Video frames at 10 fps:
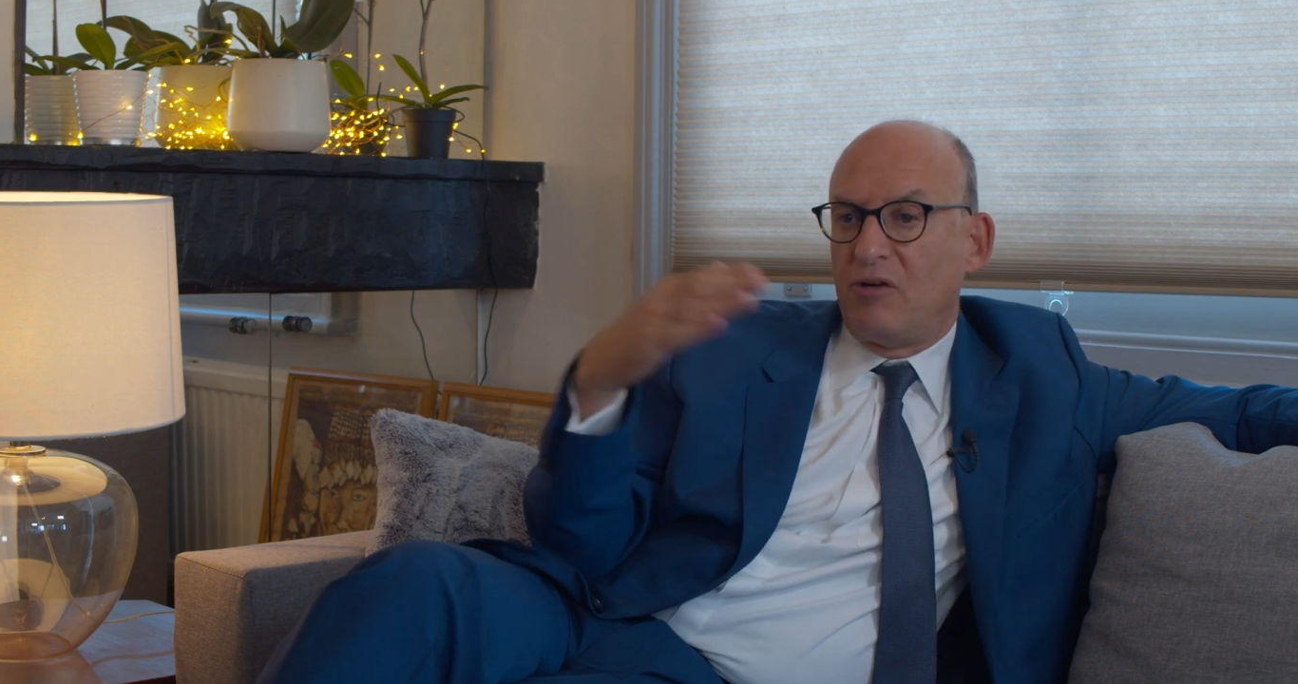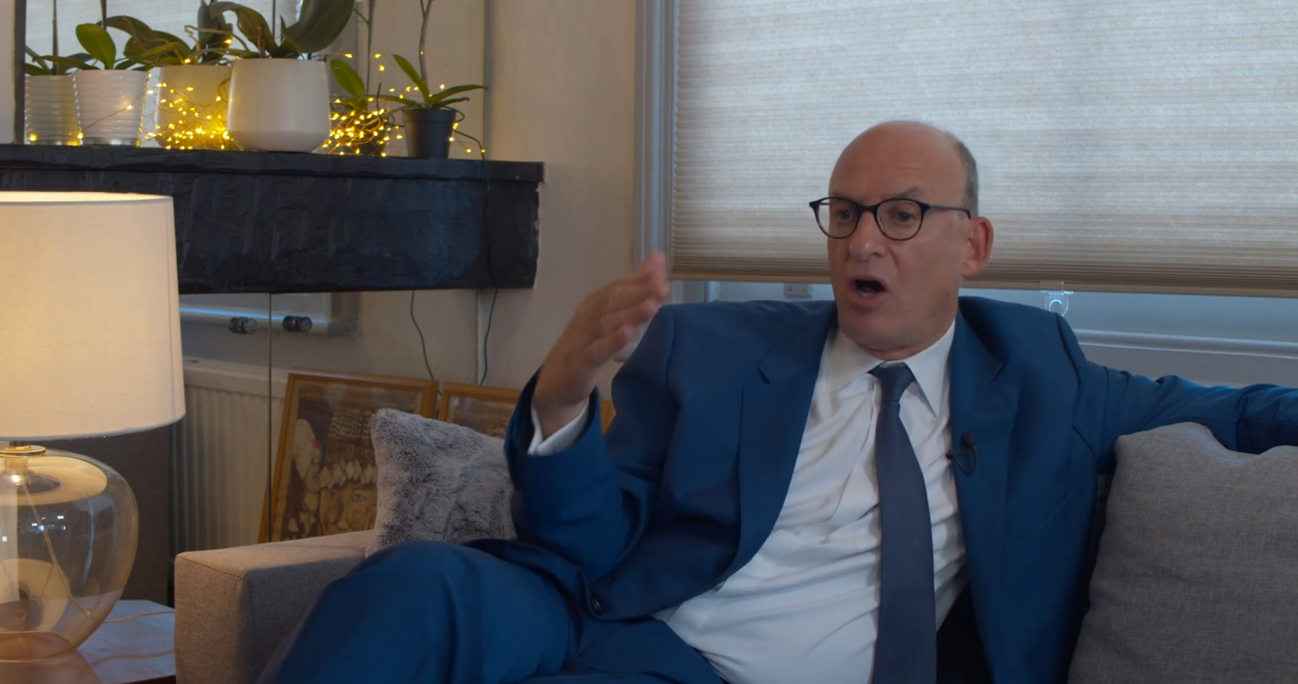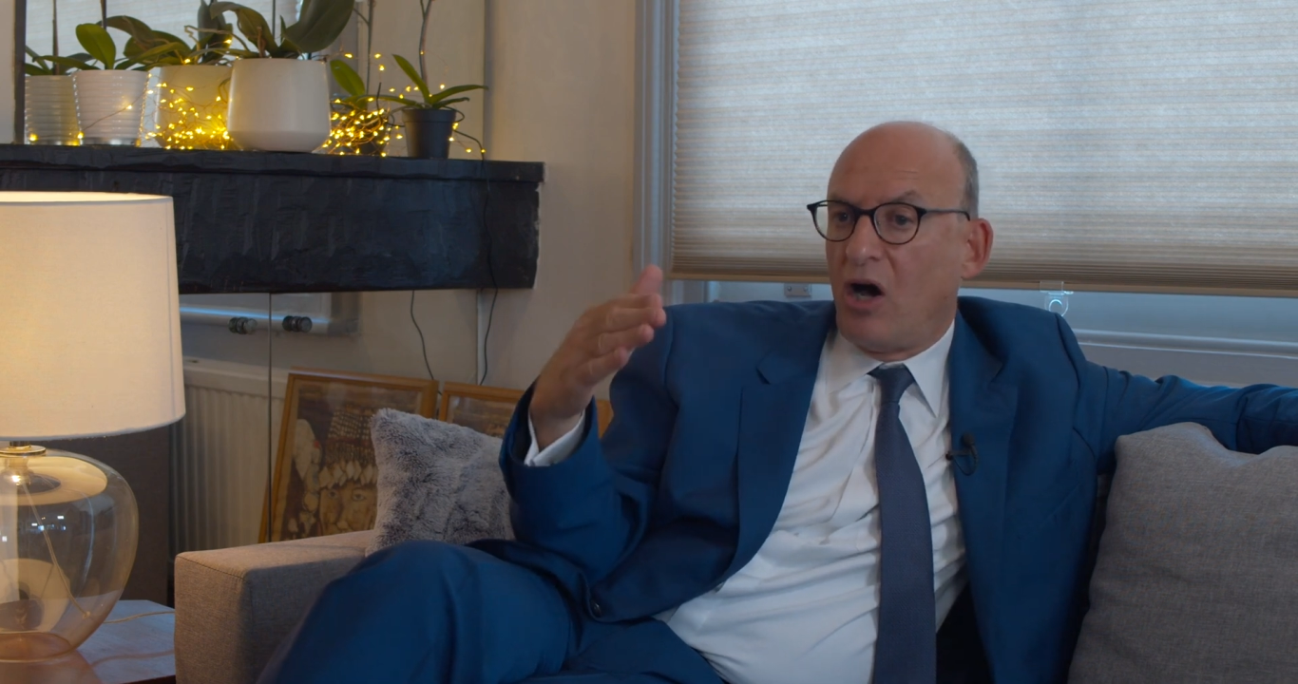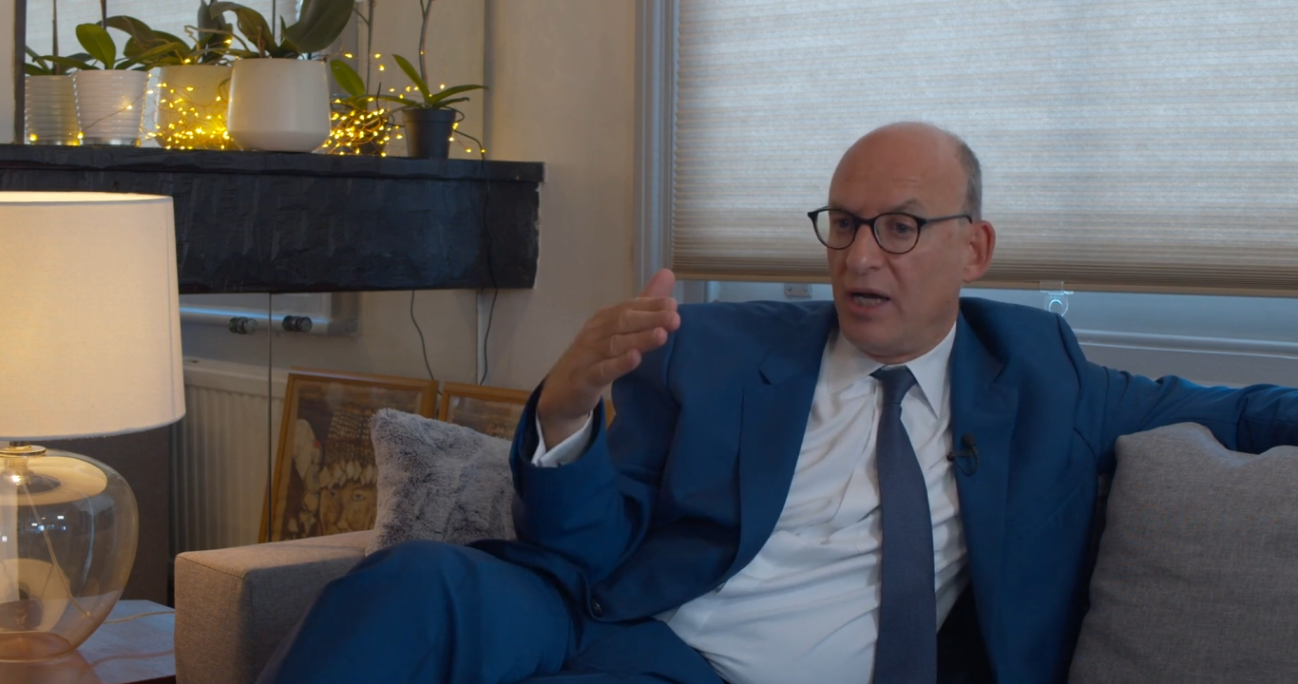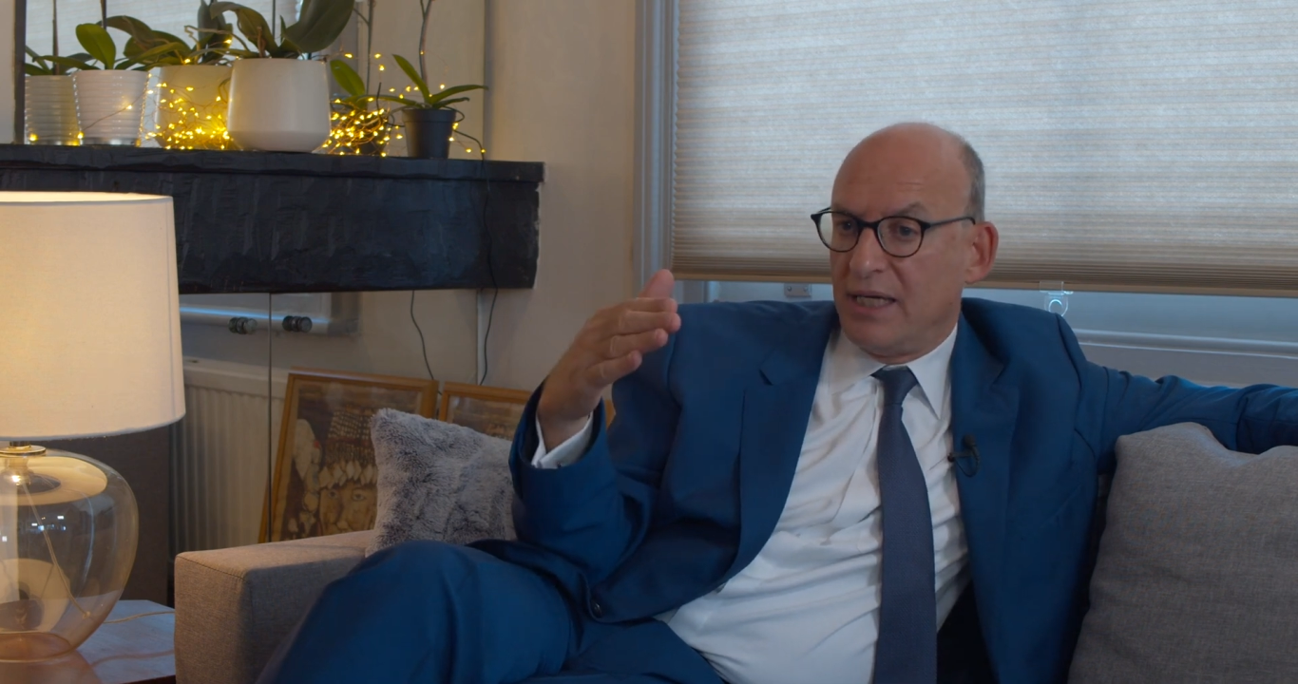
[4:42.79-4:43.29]
are
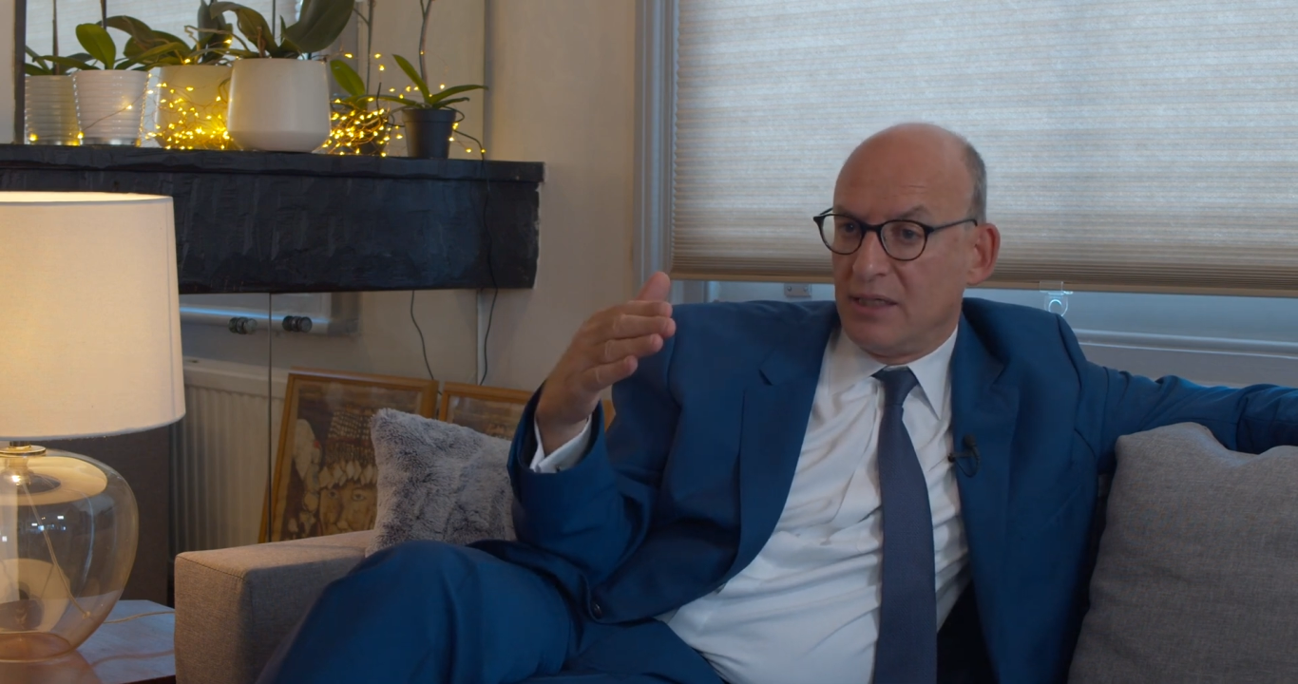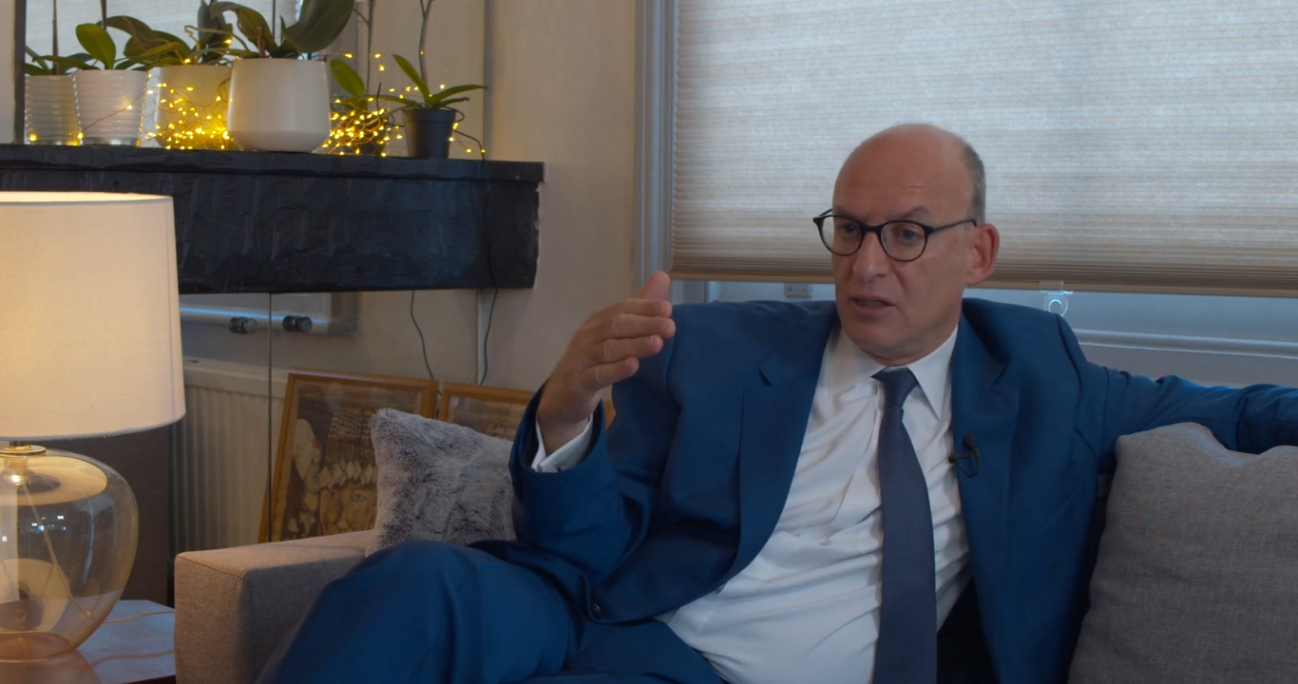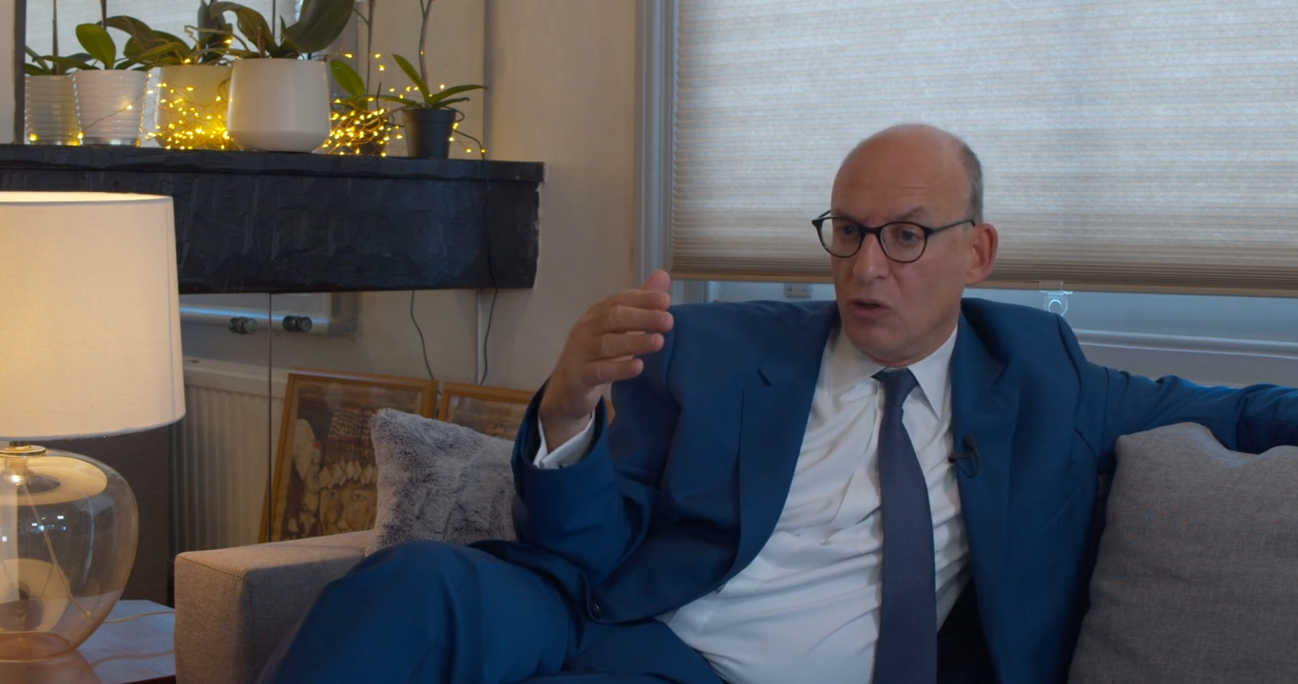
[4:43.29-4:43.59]
high